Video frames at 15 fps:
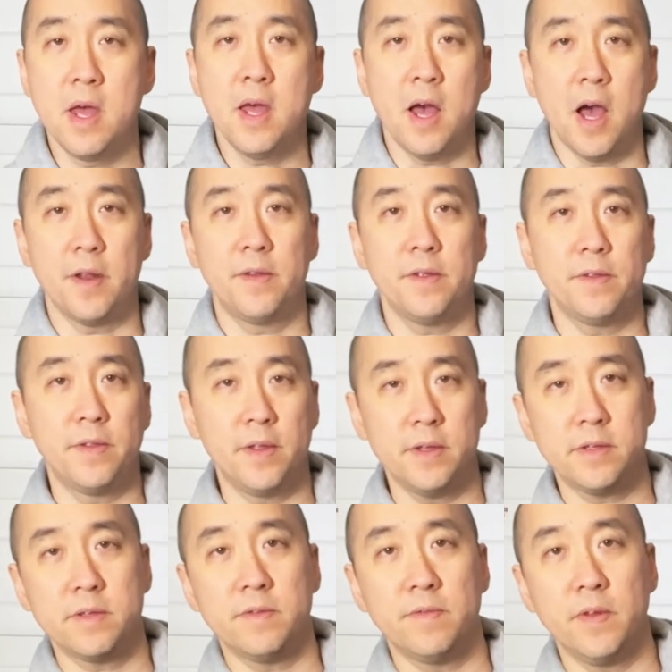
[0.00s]
I did
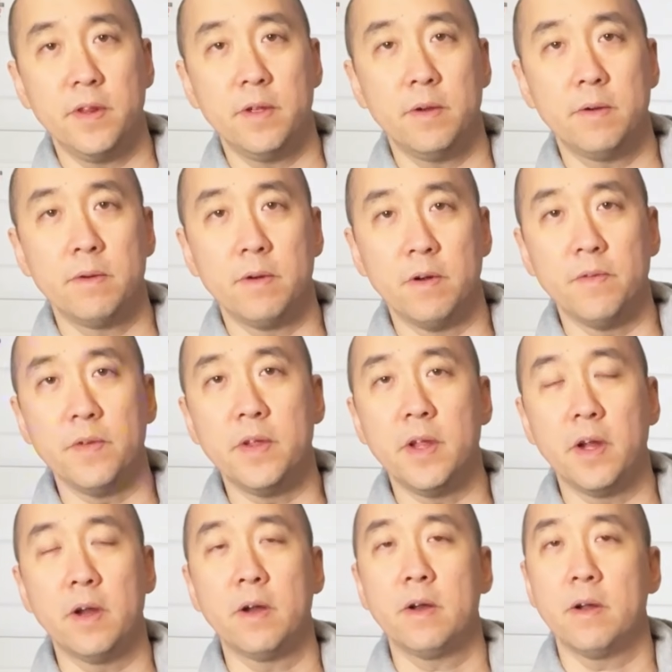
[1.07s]
this video over
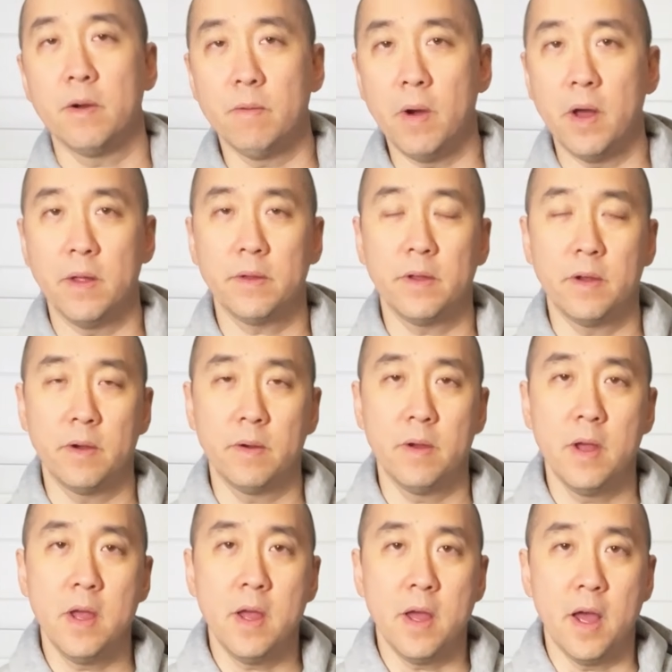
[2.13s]
here a while ago
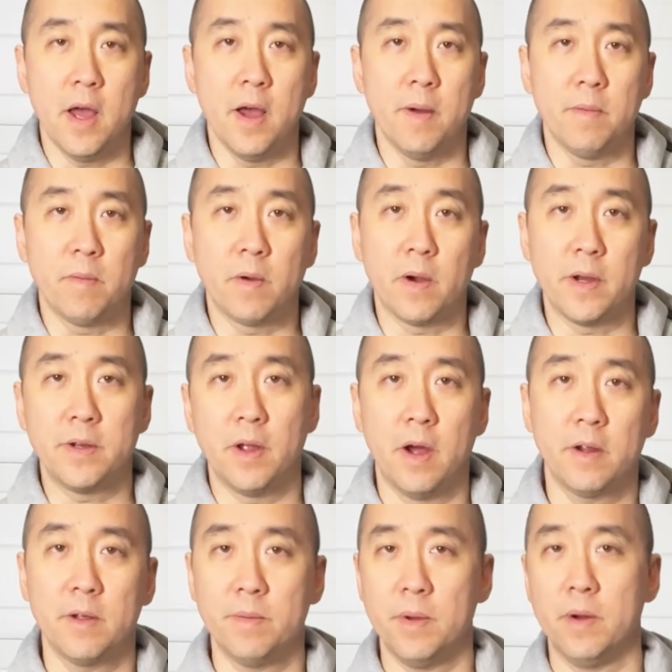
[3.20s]
where I
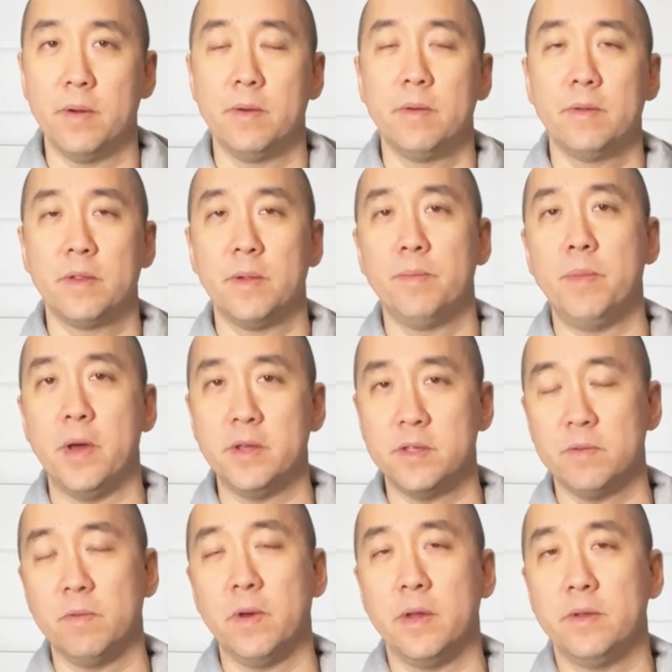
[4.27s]
talk about the
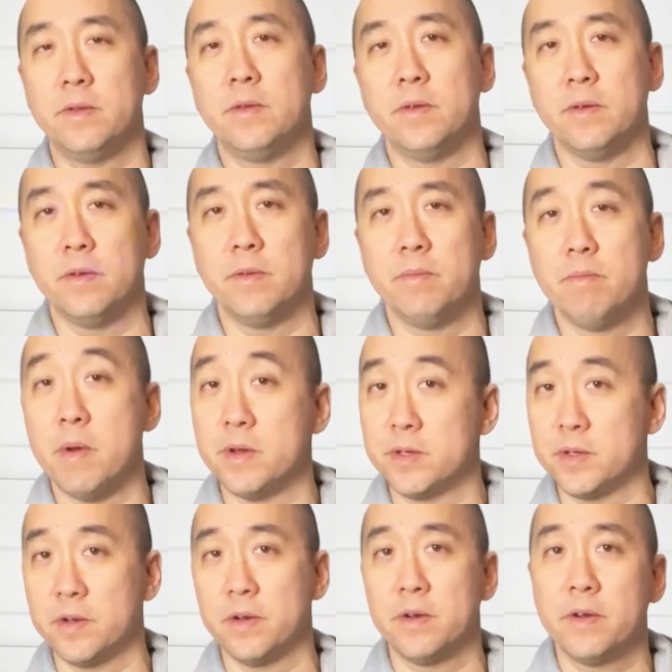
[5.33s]
best way to
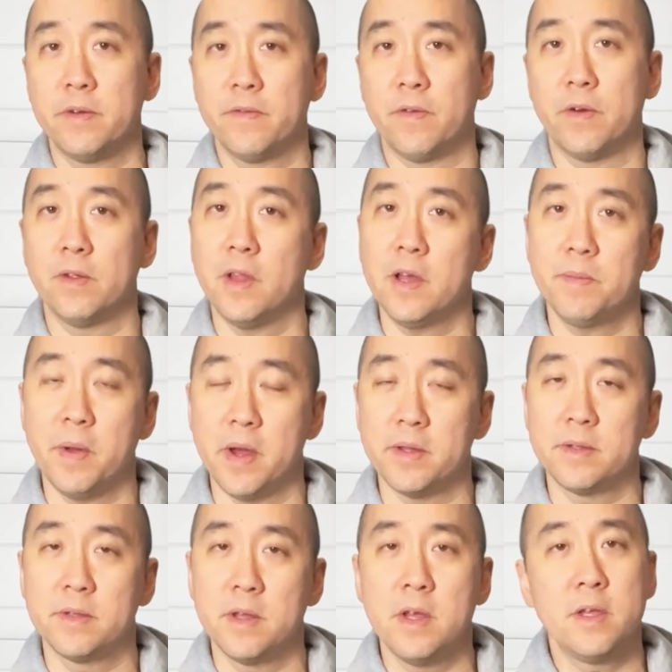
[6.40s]
measure for leg
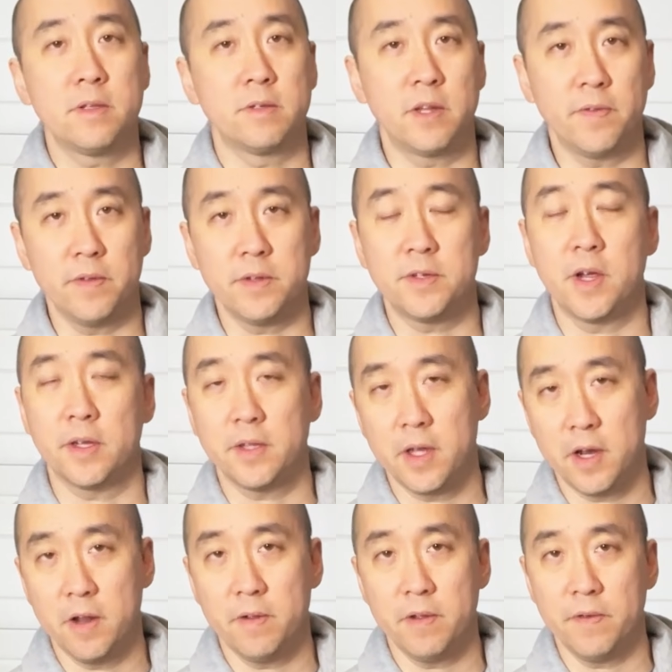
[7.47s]
pads. So definitely check
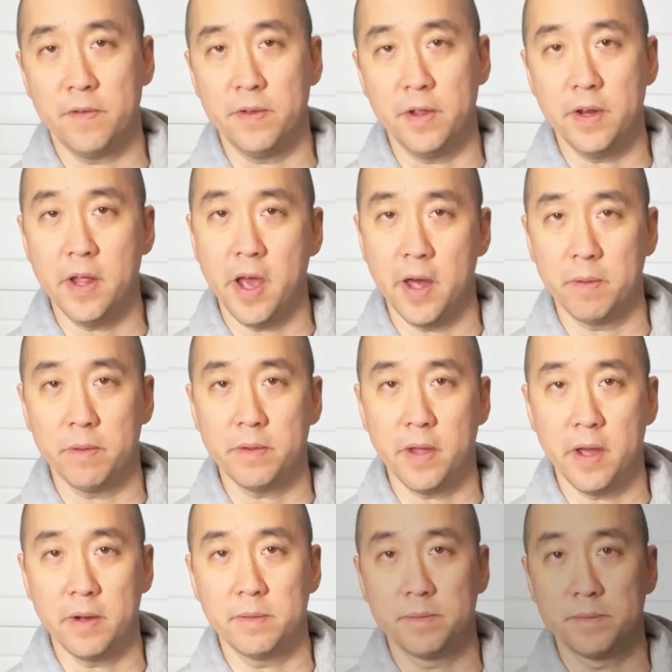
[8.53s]
that out if you need a hand with that.